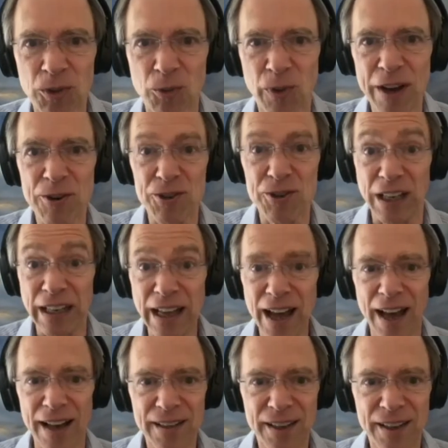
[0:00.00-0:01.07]
to writers a
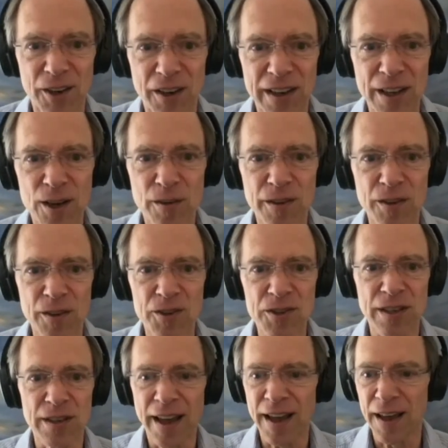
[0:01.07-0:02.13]
lot, you know, in interviews,
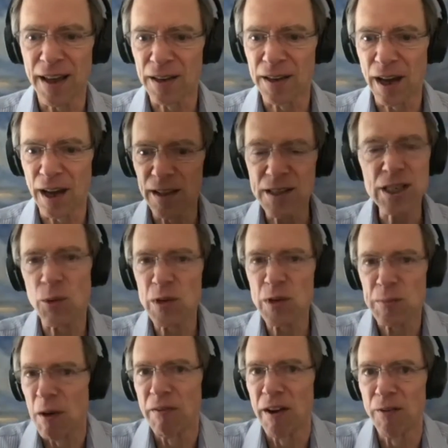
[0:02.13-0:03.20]
and, and, this is
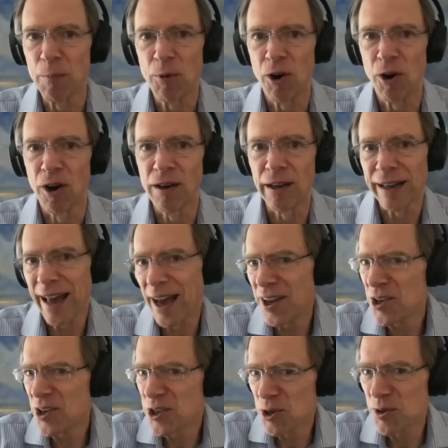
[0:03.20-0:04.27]
always my favorite part. Like, how
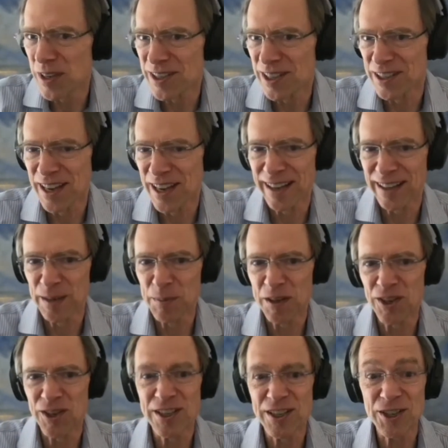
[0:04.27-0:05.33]
do you do this exactly?
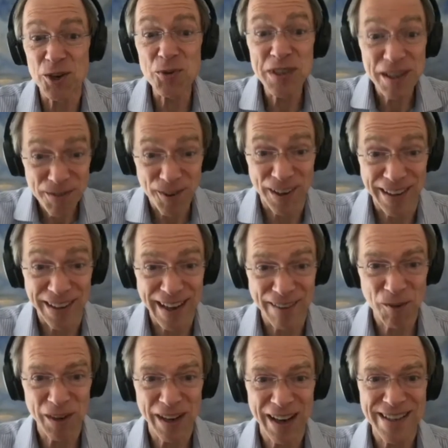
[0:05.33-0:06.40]
Because it's so different.
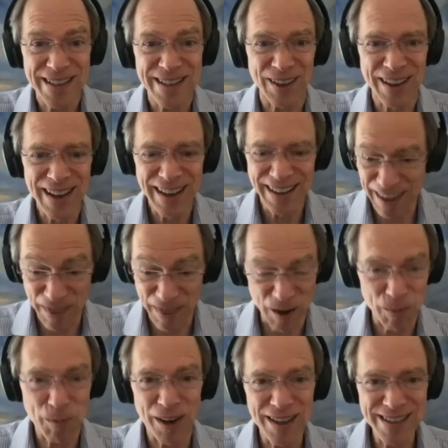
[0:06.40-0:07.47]
Everyone has their like
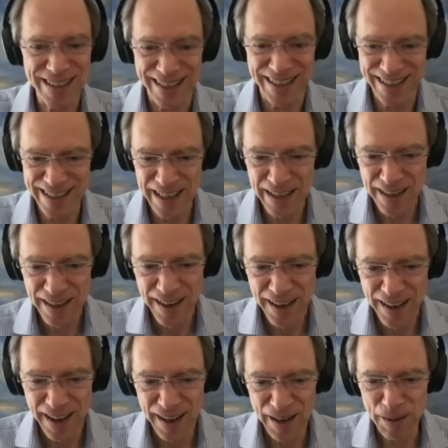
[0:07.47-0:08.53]
their process,
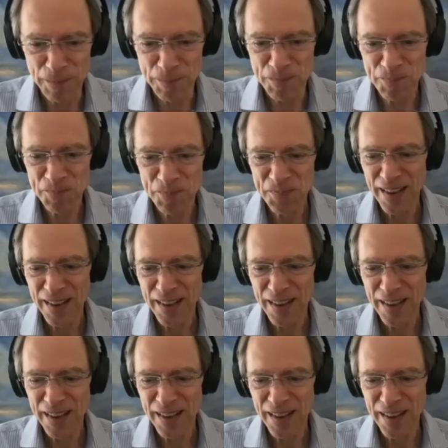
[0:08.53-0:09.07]
um,